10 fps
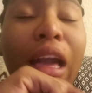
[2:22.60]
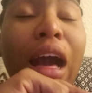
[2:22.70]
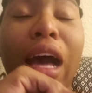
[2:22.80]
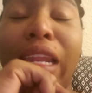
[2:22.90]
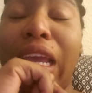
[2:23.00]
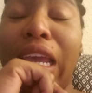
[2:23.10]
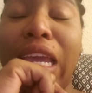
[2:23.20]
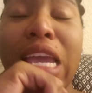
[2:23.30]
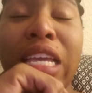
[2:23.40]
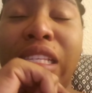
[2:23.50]
God
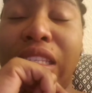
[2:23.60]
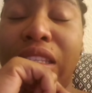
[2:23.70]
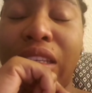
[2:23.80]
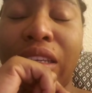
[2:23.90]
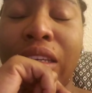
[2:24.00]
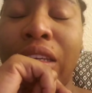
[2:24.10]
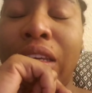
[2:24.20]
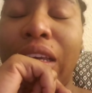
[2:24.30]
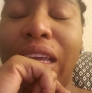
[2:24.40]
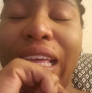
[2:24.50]
is
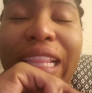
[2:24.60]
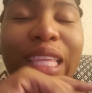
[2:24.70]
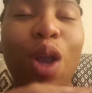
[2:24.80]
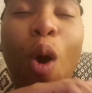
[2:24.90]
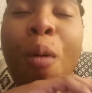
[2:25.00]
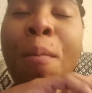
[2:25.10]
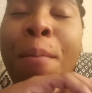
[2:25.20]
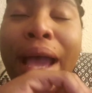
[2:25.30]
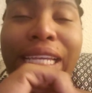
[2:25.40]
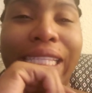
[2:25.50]
the
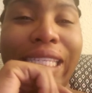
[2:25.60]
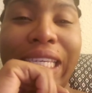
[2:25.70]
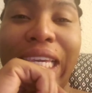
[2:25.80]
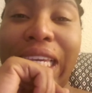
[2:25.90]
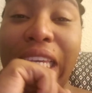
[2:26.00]
almighty